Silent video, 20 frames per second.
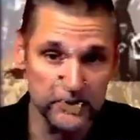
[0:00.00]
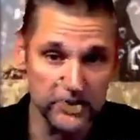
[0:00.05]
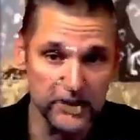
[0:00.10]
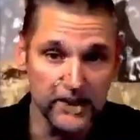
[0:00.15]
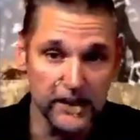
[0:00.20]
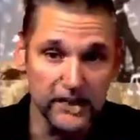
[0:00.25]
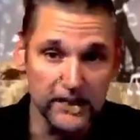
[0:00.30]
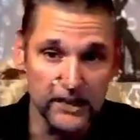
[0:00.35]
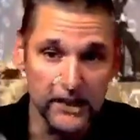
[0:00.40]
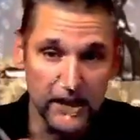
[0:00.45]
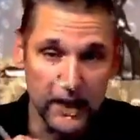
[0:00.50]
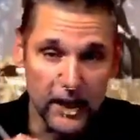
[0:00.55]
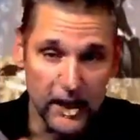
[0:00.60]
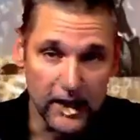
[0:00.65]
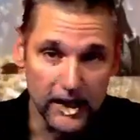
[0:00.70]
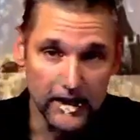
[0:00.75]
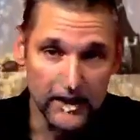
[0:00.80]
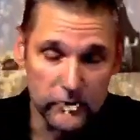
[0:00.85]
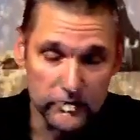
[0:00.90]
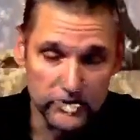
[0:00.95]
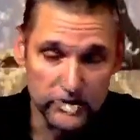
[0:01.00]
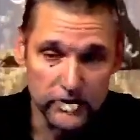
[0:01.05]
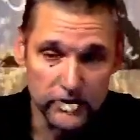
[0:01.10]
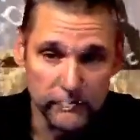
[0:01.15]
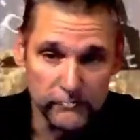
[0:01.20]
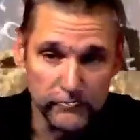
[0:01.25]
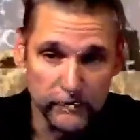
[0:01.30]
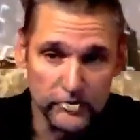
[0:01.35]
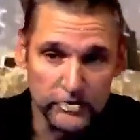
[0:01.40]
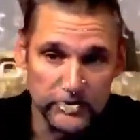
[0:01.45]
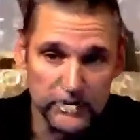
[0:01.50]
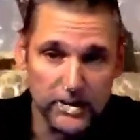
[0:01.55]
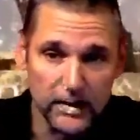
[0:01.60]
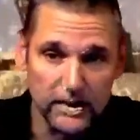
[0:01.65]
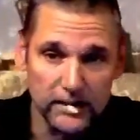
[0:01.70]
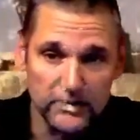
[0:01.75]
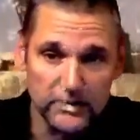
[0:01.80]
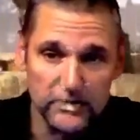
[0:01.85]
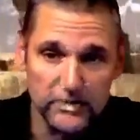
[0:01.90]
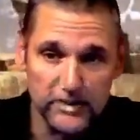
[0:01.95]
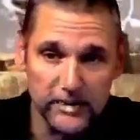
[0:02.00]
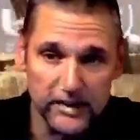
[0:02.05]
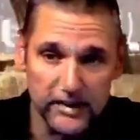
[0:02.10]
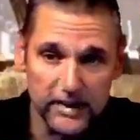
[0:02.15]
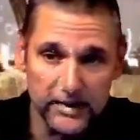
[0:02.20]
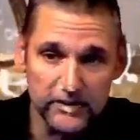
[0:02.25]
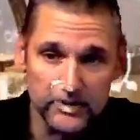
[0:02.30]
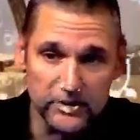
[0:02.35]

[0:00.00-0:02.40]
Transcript: the idols and the false gods of the nations.